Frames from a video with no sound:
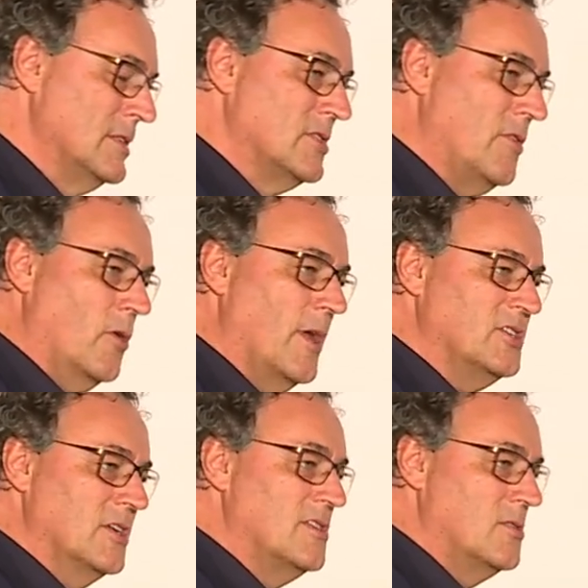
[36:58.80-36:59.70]
So the
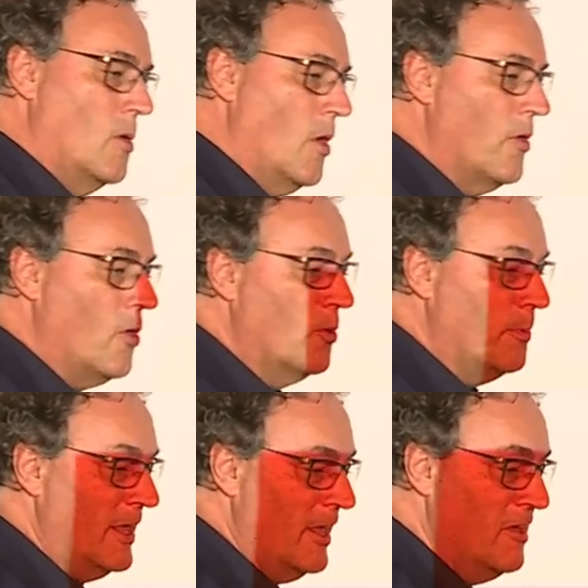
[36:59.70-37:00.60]
question is no longer going to
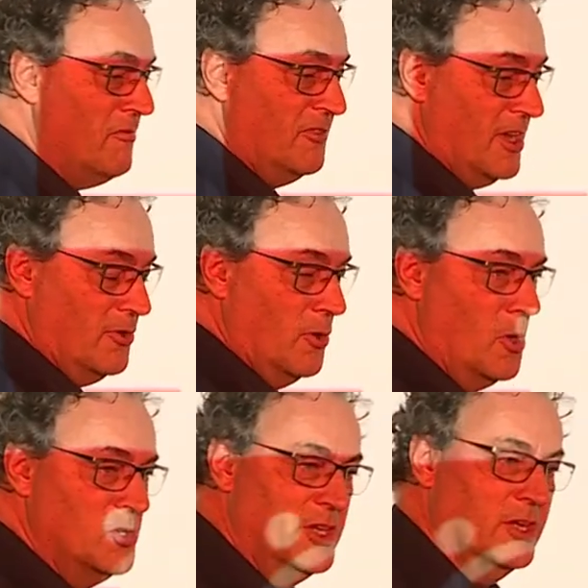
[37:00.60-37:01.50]
be if
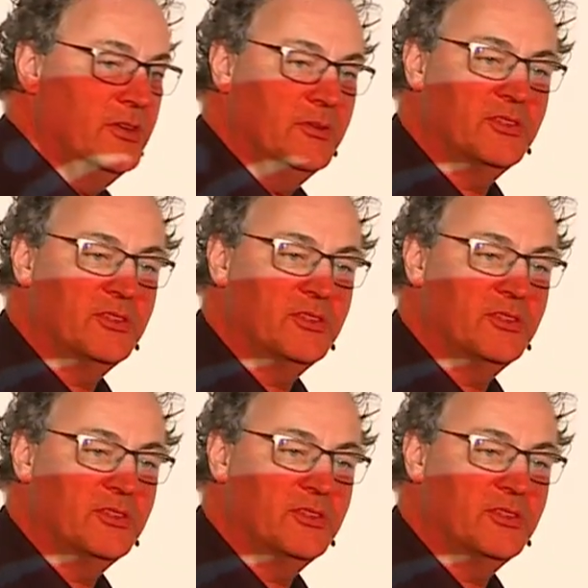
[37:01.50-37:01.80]
technology can do